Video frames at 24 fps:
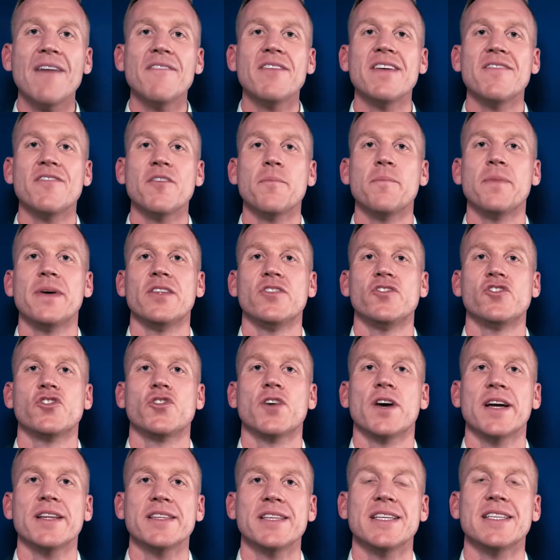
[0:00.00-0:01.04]
have even been
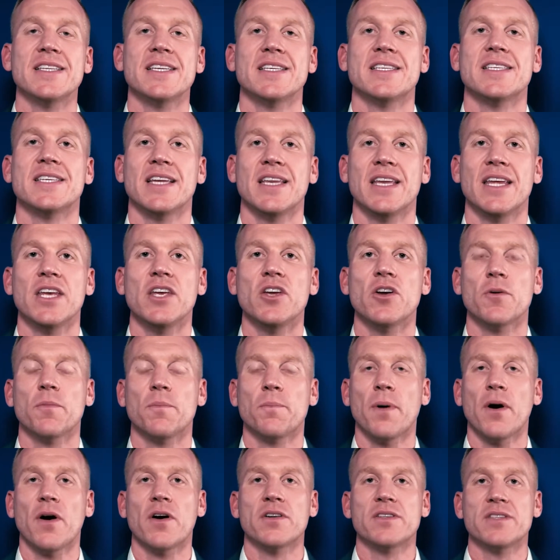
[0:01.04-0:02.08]
tricked into sending your
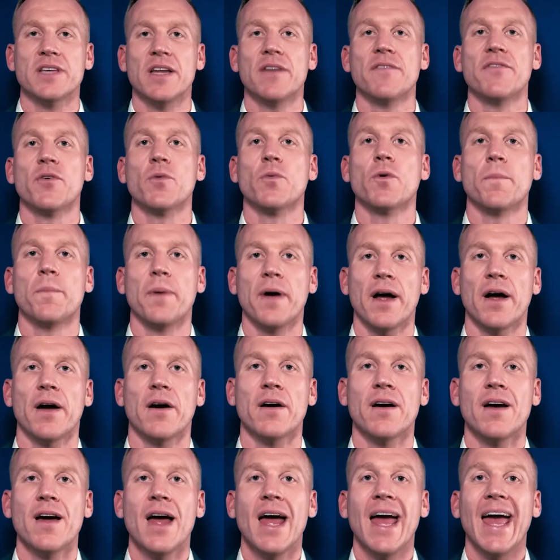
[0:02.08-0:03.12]
parts in for
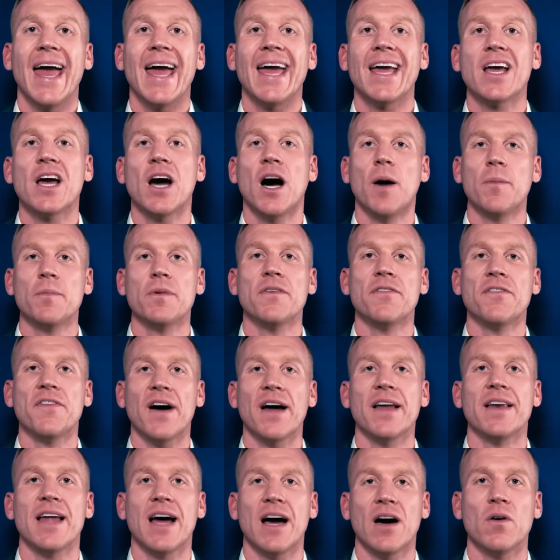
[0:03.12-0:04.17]
repair and come to
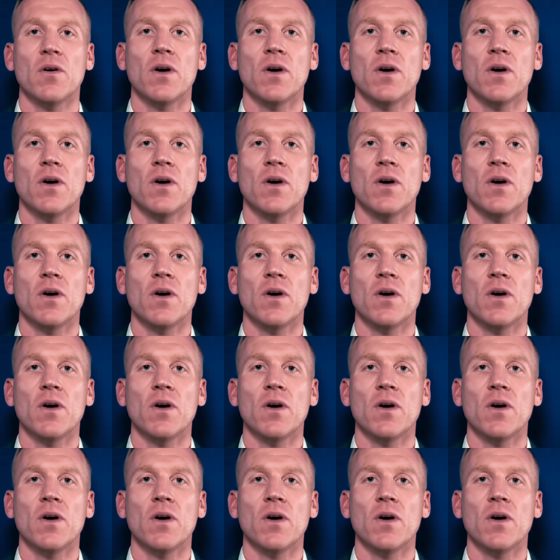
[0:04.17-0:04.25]
find